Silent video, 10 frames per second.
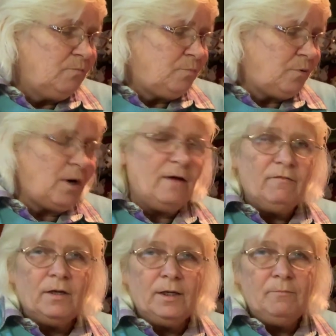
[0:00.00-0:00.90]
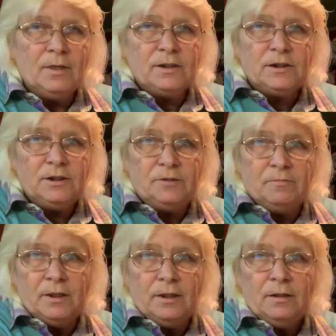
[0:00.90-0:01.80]
Privately message
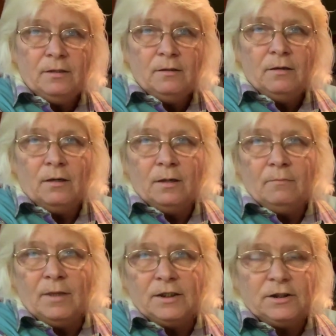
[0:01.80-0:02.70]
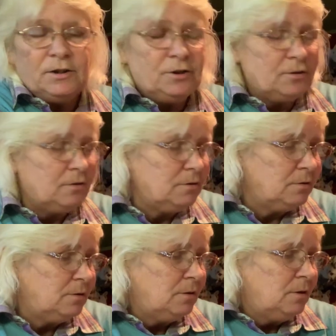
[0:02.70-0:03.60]
me on Messenger.
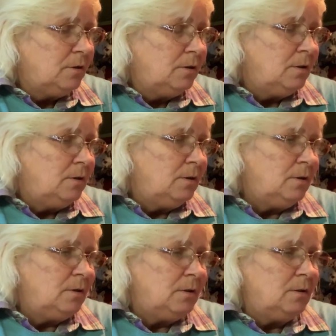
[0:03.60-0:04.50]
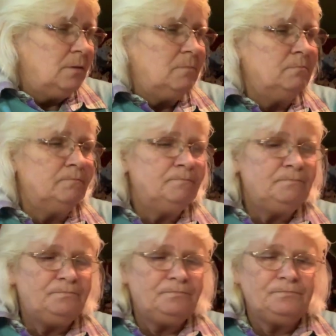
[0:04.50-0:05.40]

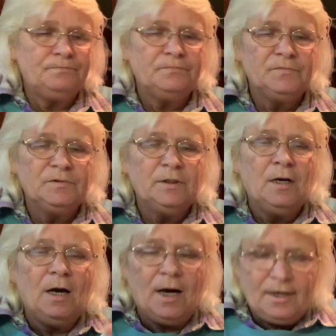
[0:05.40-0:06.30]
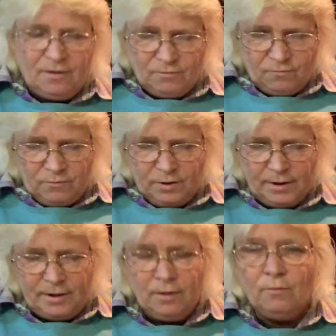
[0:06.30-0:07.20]
I don't
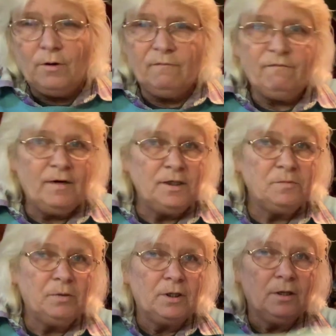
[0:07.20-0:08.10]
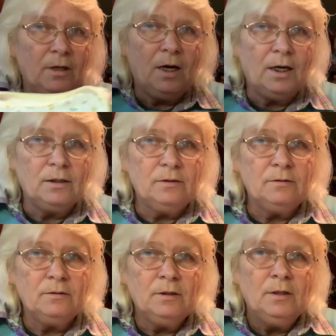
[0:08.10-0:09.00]
really go on Facebook a lot,
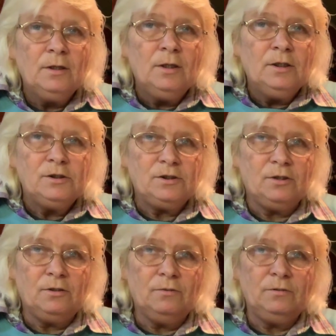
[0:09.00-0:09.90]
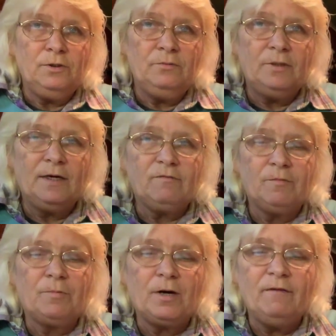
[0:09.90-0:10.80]
so you would have to
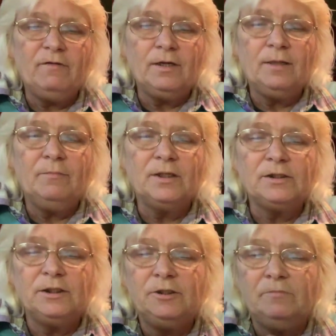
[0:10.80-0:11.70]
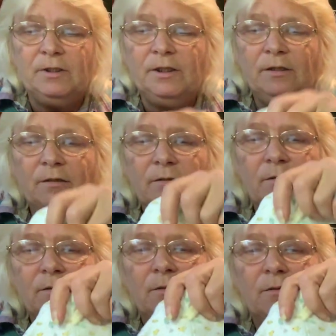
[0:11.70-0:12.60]
privately message me
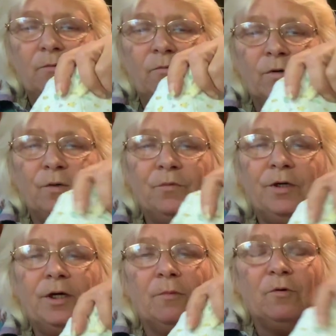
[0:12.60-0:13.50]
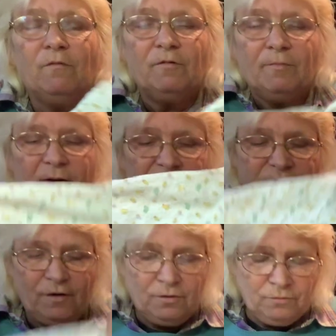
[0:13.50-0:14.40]
where it would come over my
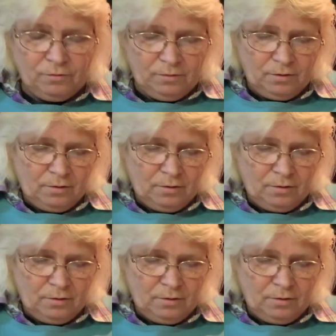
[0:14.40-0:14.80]
phone,